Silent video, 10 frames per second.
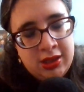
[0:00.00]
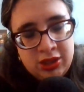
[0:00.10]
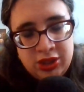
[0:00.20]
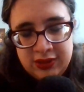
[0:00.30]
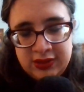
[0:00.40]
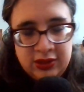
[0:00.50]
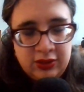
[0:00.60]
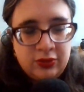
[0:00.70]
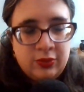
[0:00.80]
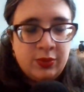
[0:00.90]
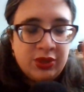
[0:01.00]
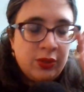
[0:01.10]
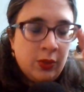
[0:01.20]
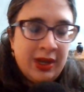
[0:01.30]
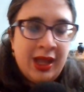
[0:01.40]
just to do but
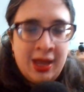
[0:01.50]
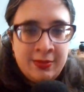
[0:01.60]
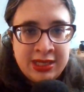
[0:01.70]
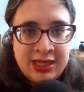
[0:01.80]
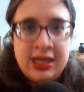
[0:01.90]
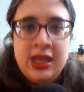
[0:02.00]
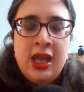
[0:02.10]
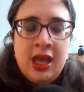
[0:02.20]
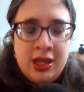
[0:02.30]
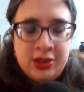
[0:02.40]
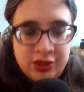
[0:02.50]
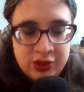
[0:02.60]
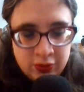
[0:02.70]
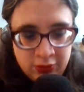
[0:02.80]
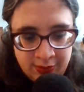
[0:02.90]
you want to empty and
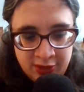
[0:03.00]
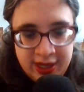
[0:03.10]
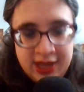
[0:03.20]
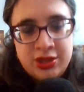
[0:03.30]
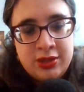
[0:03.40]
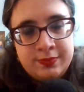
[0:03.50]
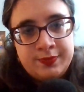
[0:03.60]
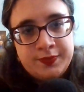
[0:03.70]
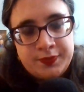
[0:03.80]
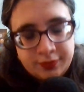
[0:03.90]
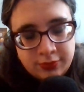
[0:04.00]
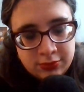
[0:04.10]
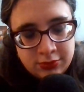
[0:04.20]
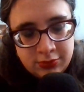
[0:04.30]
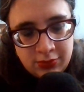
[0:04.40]
scrub your kitchen
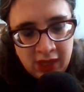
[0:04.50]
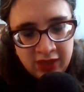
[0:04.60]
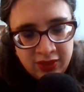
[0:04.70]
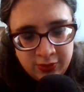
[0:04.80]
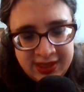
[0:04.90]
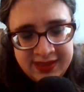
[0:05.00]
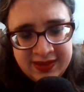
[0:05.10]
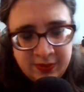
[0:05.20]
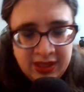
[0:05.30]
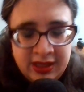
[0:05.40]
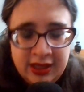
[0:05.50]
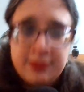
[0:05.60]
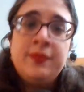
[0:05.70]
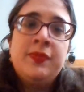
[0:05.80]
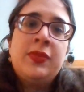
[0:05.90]
and the reason being
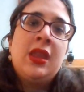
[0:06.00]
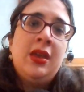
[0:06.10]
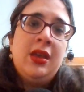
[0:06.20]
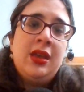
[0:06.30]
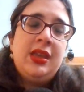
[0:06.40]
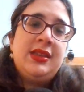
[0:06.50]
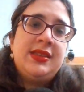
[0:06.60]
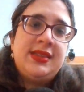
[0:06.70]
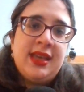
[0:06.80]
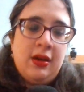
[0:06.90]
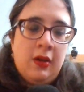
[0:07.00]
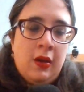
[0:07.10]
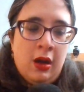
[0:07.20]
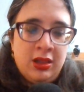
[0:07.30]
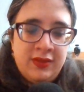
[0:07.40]
is that
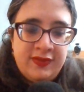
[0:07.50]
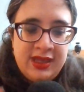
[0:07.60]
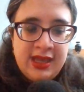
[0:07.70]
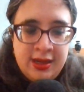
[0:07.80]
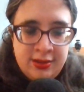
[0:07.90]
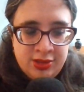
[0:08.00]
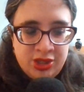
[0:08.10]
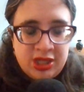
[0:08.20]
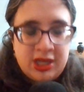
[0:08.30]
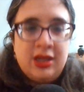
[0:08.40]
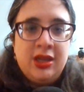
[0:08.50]
all of the energy